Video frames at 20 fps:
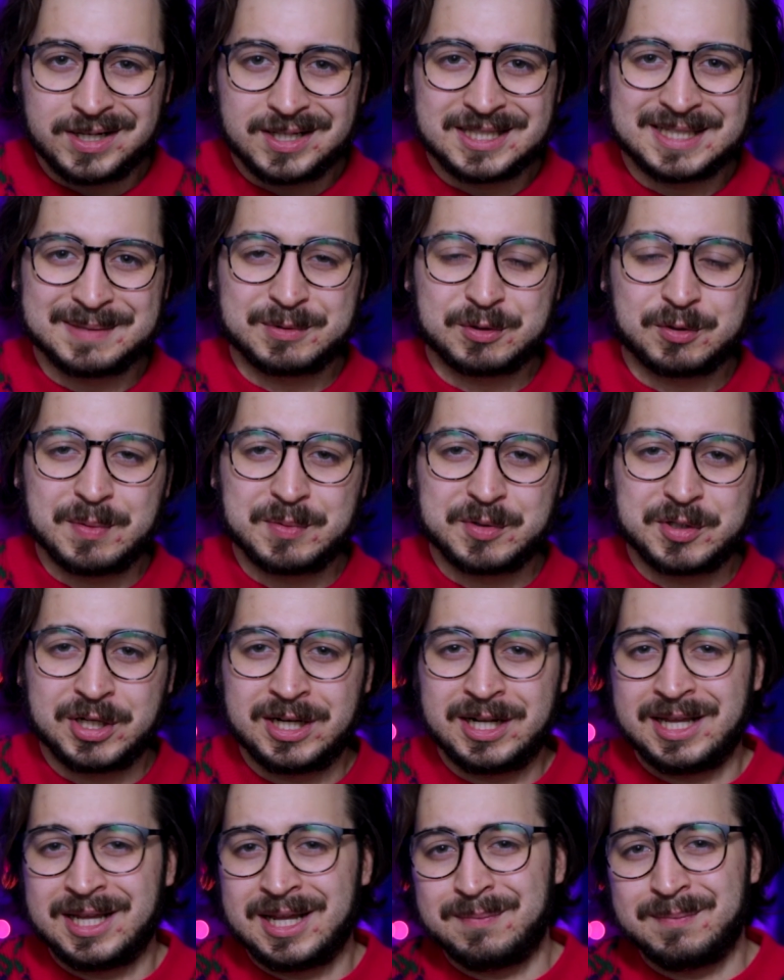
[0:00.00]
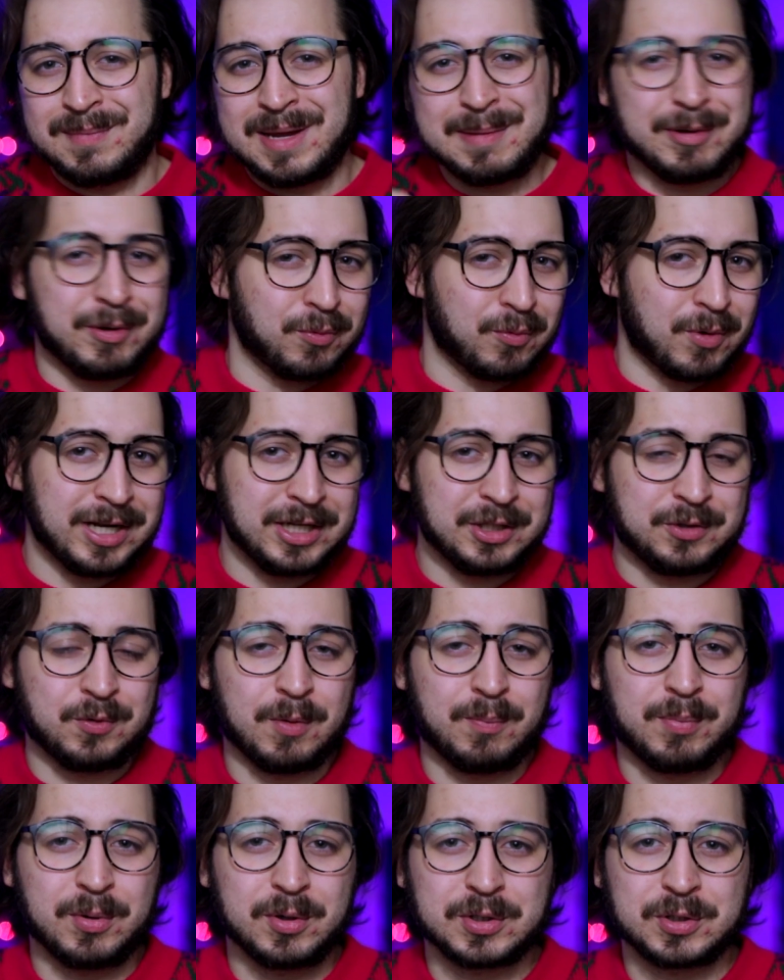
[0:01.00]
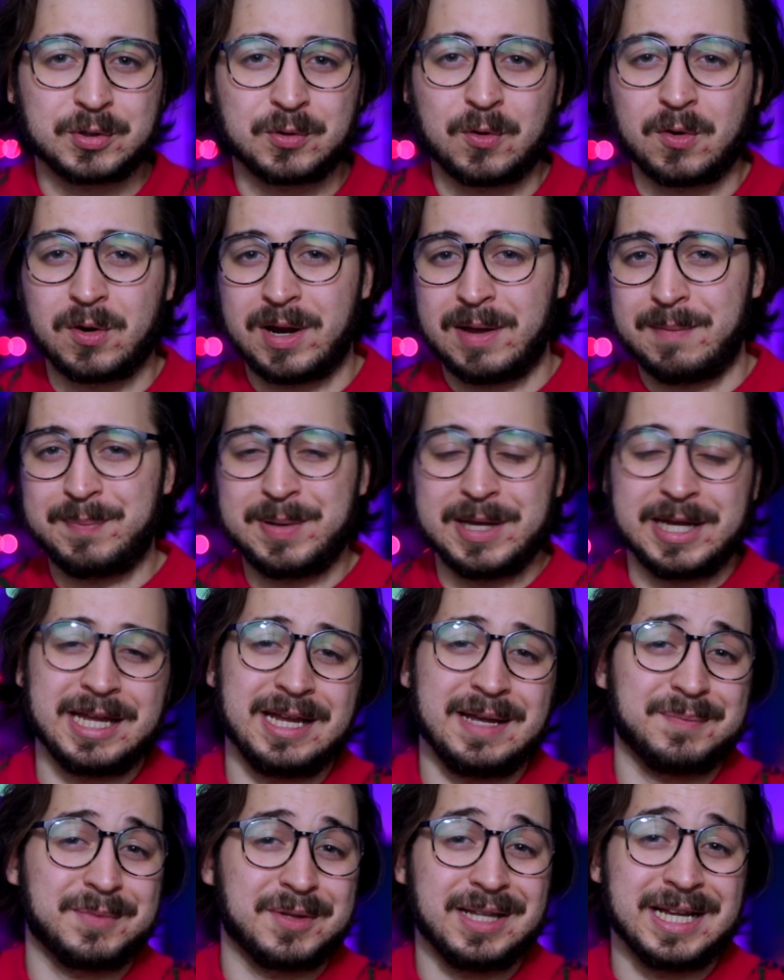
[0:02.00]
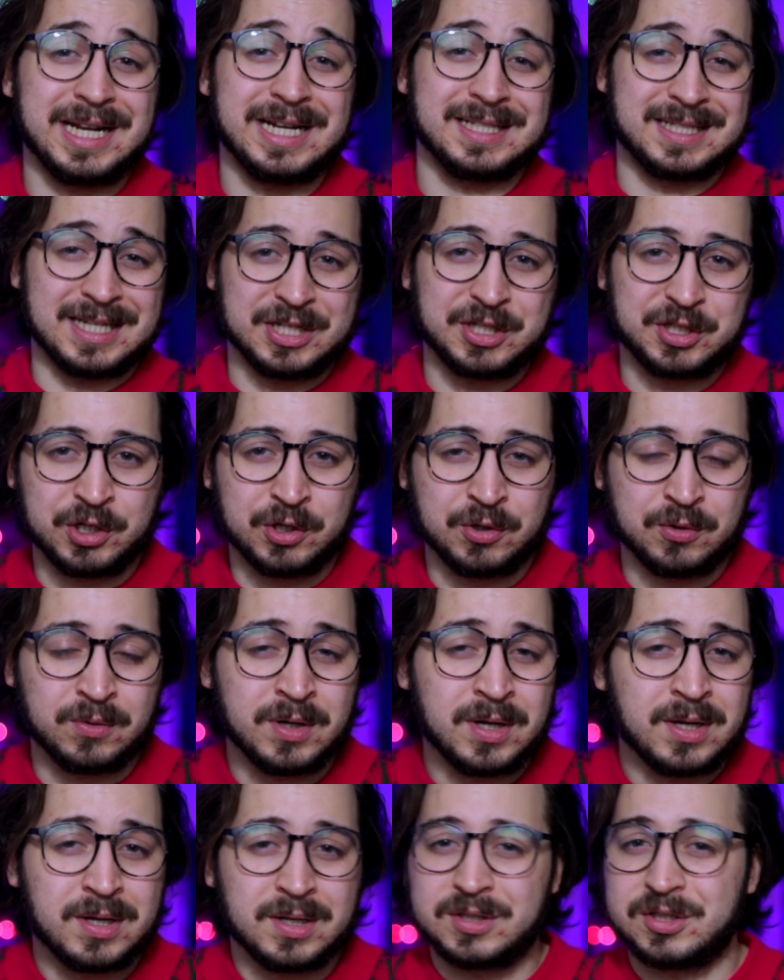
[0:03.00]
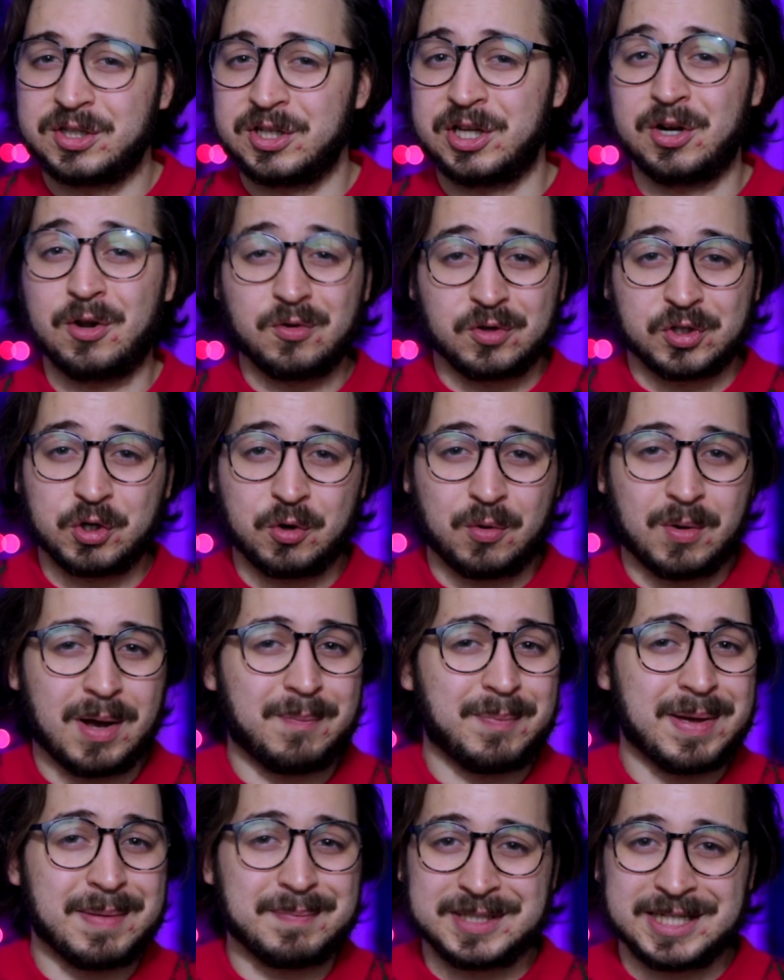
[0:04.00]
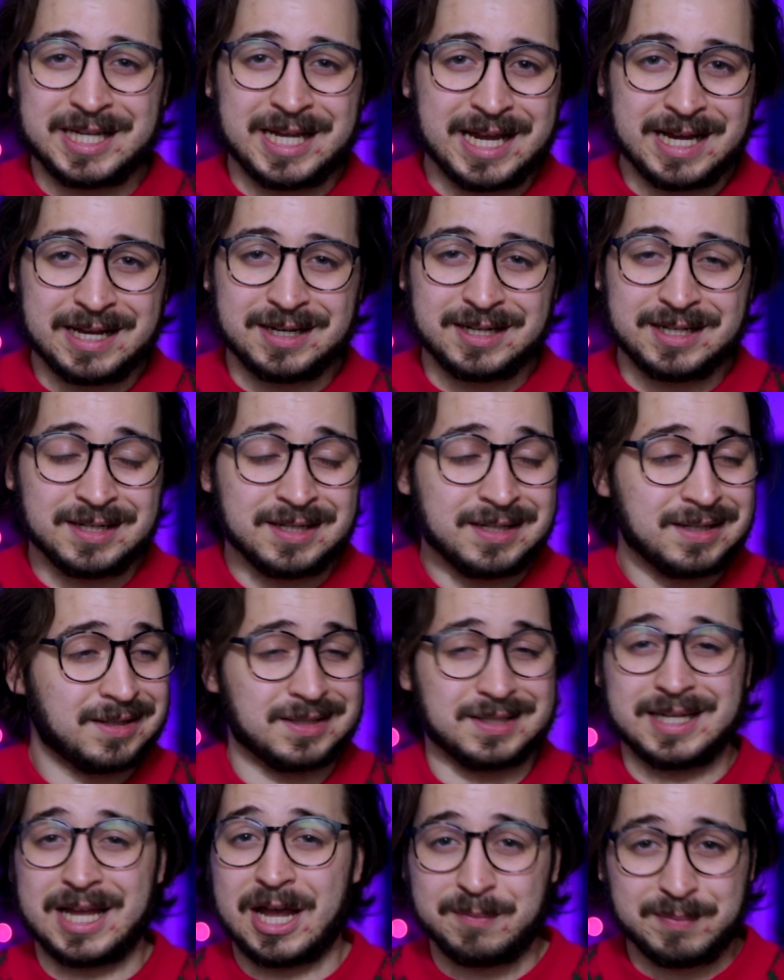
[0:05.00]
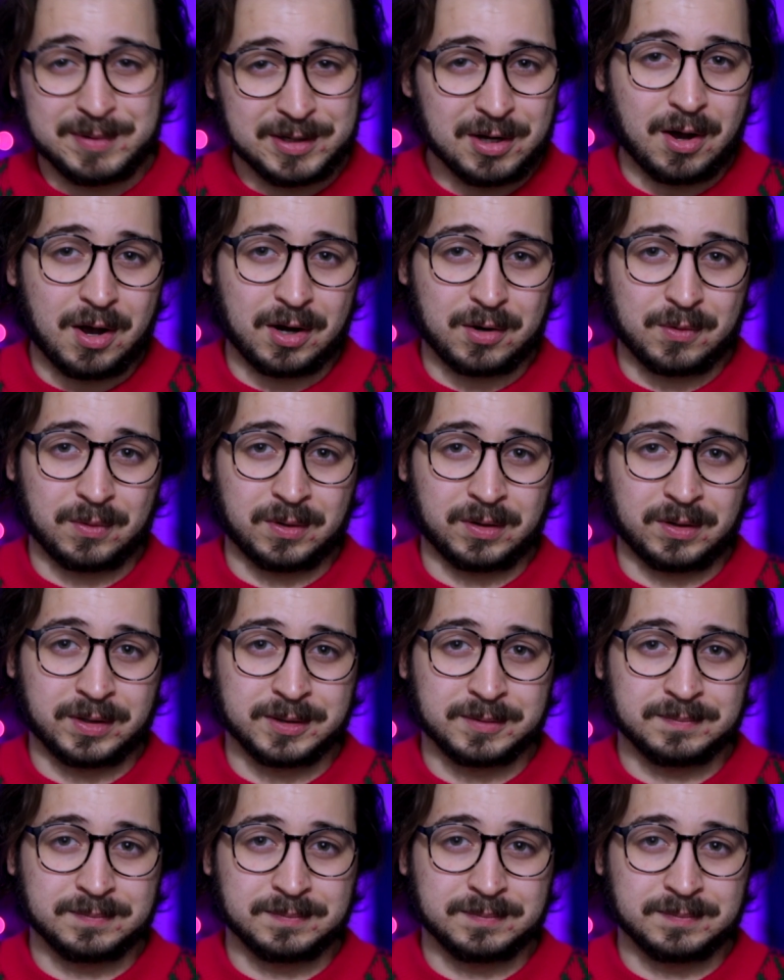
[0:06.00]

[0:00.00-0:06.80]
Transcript: the subscription and then maybe running to a bookstore and picking up the latest issue so you don't show up empty-handed, because that'd be awkward.